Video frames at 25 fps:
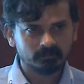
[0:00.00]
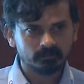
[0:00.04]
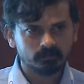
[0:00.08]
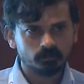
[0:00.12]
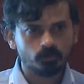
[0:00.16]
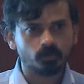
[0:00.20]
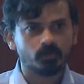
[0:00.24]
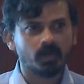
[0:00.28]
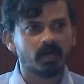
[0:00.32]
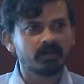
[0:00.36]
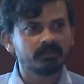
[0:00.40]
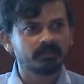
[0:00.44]

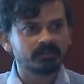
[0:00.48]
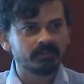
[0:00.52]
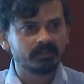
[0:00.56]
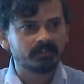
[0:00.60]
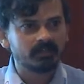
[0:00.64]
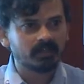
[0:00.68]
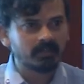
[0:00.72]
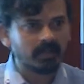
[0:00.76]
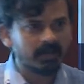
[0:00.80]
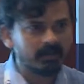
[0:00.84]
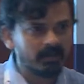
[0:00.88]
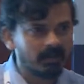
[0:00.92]
You can't say
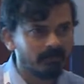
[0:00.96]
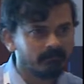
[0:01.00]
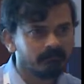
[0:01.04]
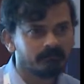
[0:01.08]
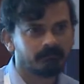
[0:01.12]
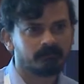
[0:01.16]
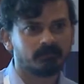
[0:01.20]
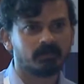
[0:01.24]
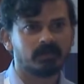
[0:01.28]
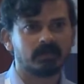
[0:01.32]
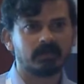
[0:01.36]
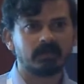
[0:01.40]
that I have
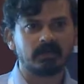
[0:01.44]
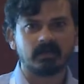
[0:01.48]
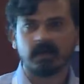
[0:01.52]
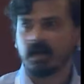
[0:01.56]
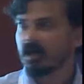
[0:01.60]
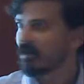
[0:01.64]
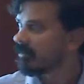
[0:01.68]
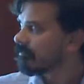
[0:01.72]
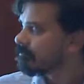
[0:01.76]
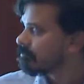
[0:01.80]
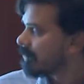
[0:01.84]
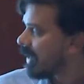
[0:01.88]
uh,
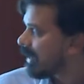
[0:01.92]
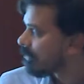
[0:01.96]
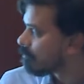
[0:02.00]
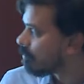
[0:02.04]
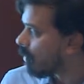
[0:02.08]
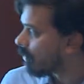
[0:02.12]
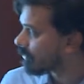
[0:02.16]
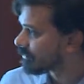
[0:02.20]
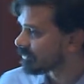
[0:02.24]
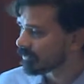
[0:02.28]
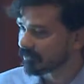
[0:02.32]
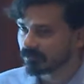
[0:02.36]
I have black
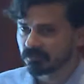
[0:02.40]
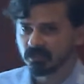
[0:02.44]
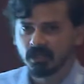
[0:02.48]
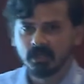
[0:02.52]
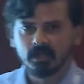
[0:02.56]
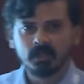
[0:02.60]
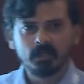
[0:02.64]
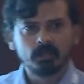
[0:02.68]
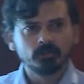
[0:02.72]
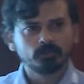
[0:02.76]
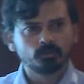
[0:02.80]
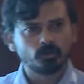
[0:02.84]
boxes.
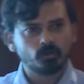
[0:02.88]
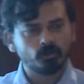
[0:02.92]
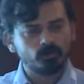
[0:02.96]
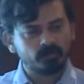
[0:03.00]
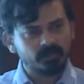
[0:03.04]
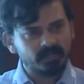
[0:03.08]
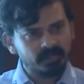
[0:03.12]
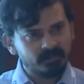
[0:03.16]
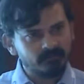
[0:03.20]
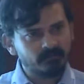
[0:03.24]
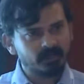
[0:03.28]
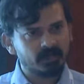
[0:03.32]
So
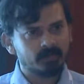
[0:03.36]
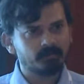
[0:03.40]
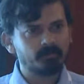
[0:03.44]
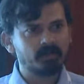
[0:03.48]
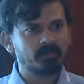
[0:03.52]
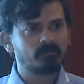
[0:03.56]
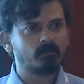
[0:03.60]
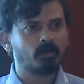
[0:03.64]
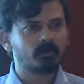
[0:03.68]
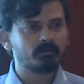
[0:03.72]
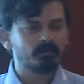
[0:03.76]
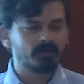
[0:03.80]
invariably,
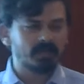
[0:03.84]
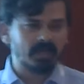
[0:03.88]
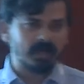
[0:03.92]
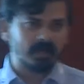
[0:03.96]
what will